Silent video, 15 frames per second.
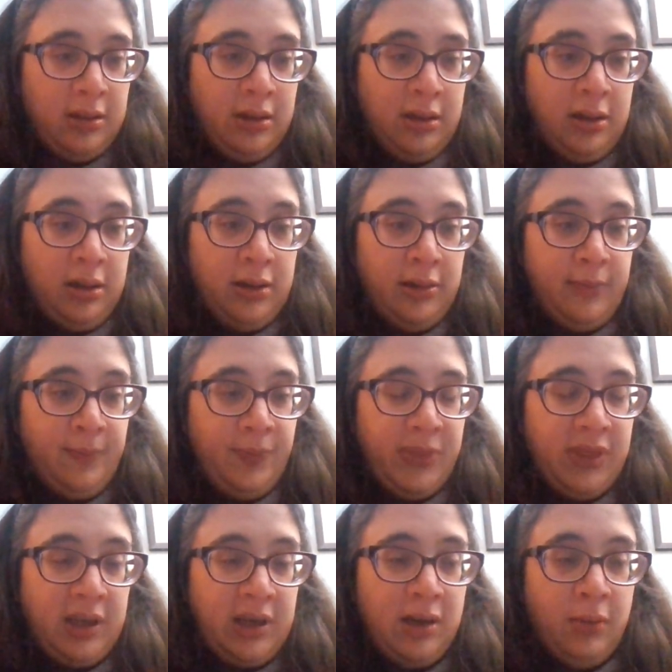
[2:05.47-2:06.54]

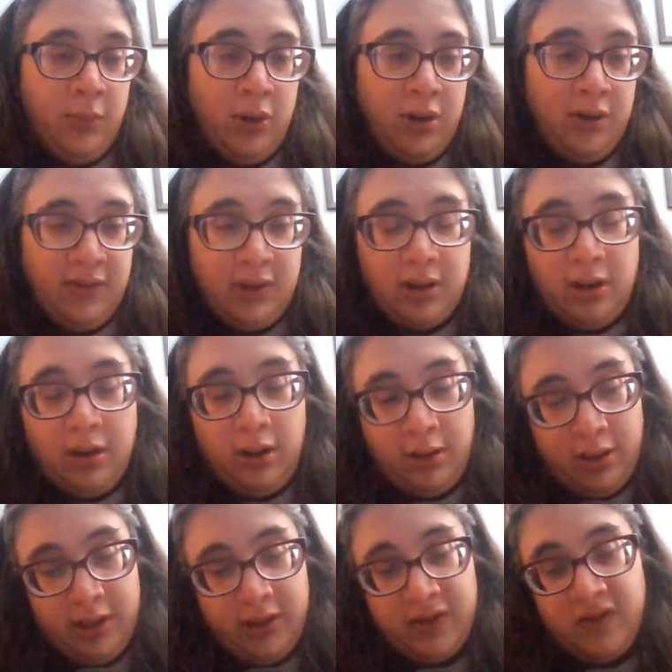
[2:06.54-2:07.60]
The number of the
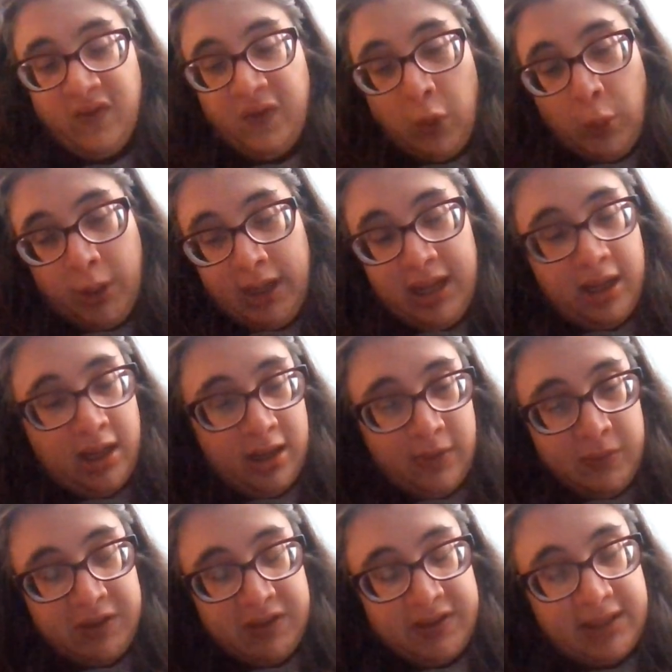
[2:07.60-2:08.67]
card is 40.
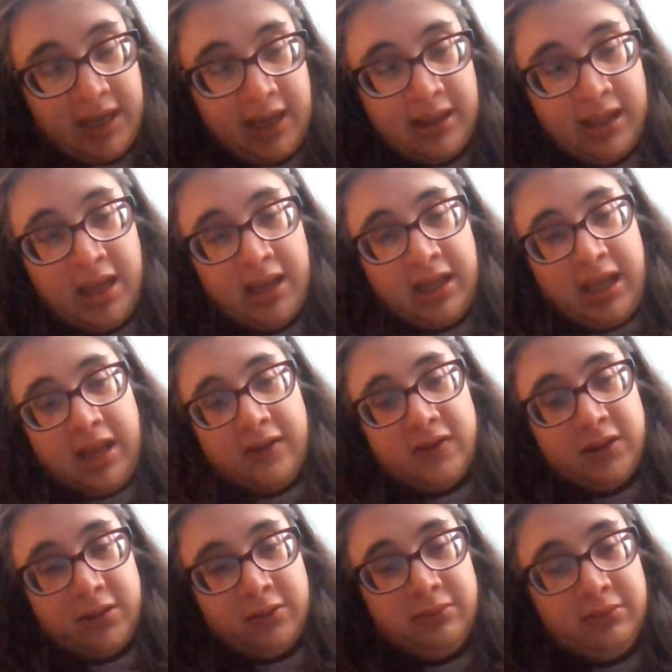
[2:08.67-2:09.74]
I'm just saying that in case
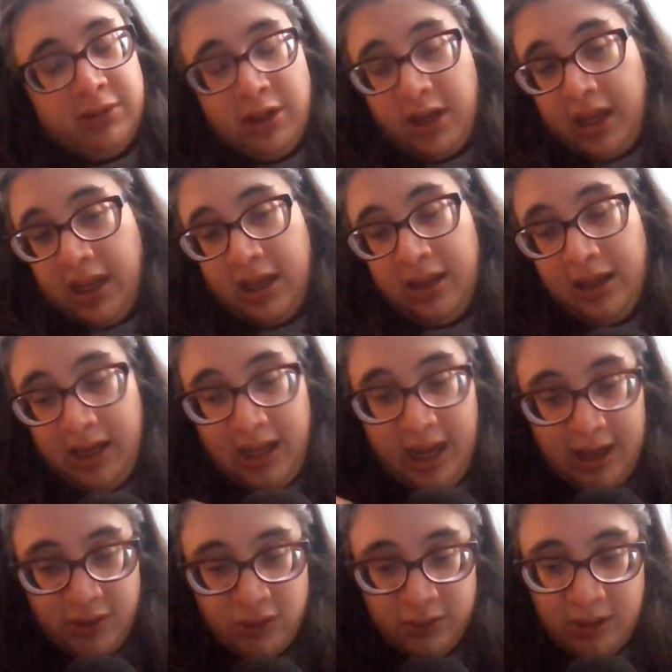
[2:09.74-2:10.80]
you're looking at any
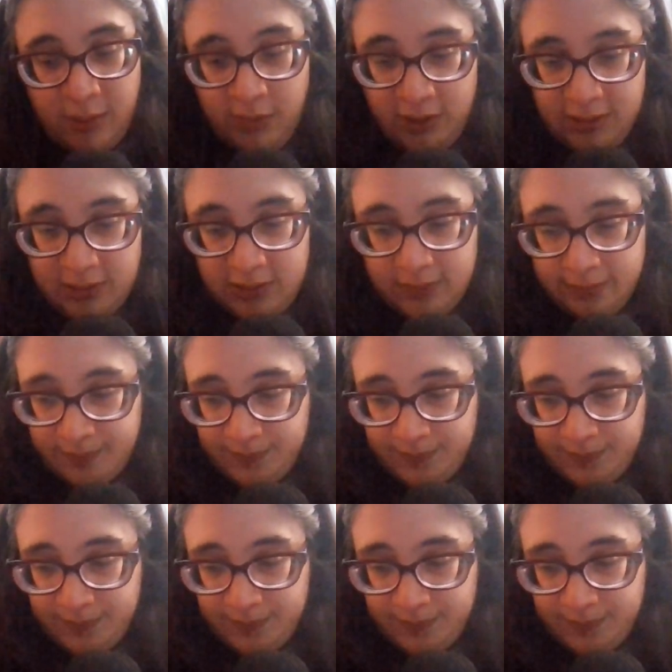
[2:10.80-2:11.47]
angel numbers.